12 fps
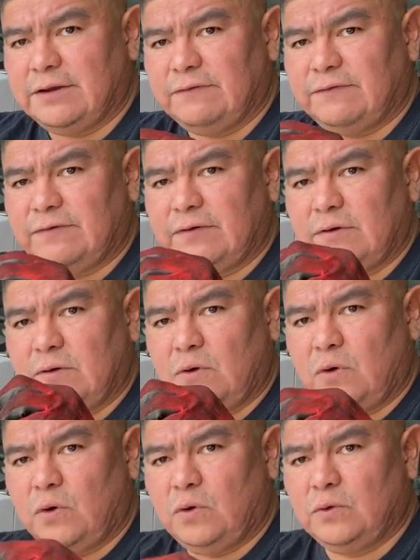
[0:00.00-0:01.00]
of
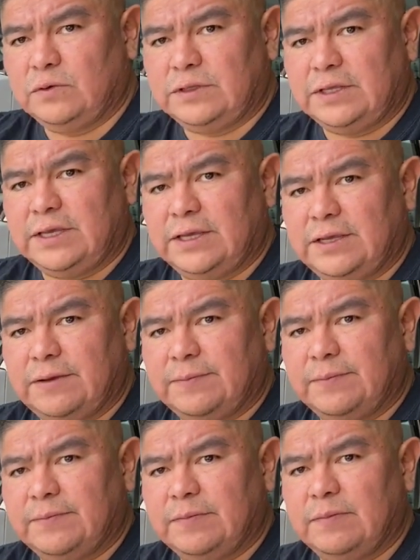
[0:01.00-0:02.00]
hold the
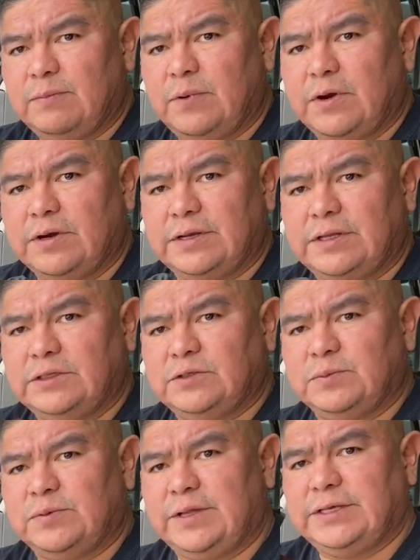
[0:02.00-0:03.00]
part
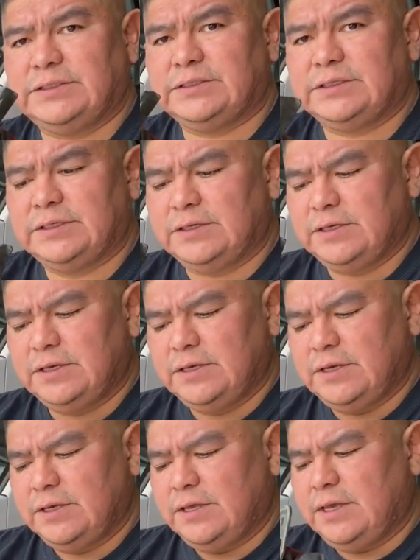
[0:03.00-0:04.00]
into place,
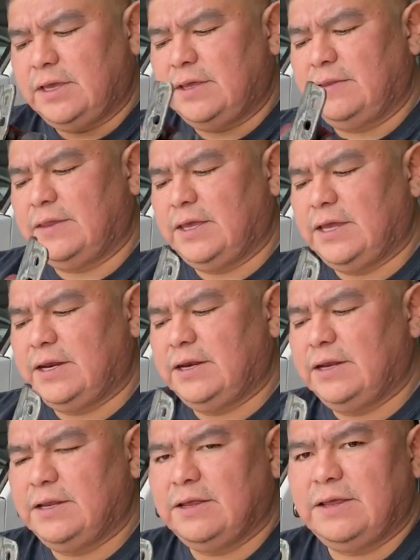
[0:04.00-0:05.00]
and
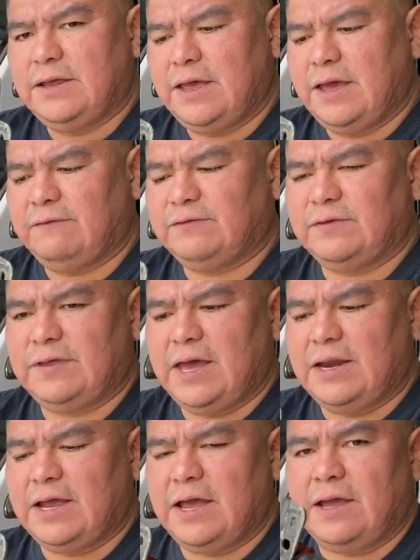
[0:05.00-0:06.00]
then after
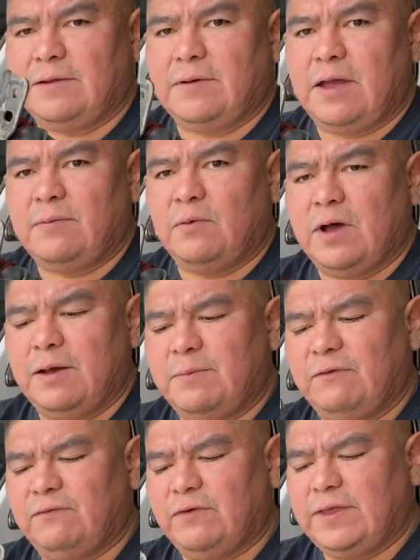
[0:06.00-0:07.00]
that well,
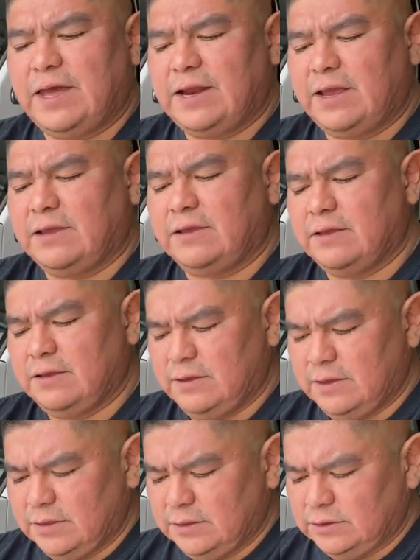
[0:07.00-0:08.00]
before that
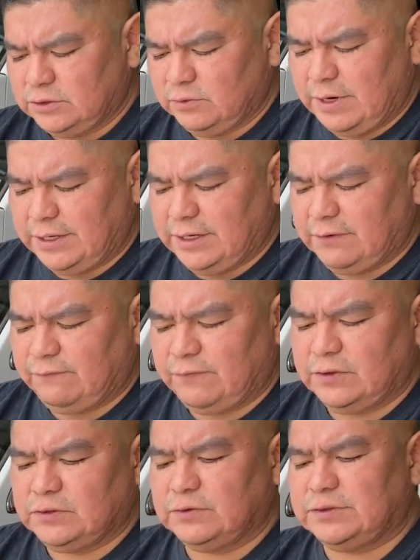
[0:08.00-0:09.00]
so what I did
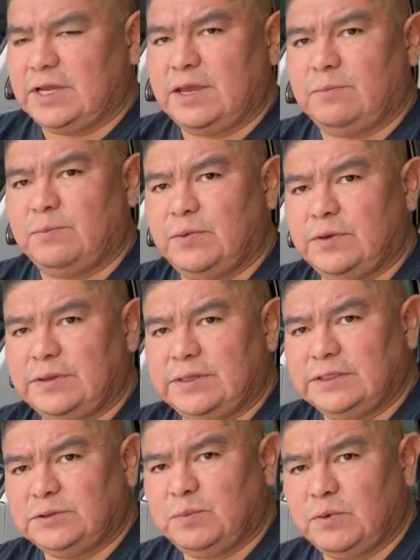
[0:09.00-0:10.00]
first was I put
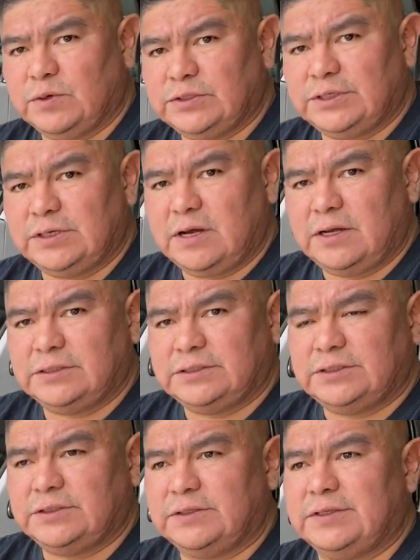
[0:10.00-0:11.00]
this portion
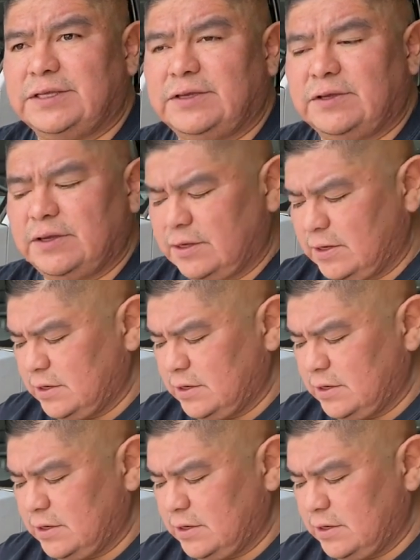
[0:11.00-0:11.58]
onto the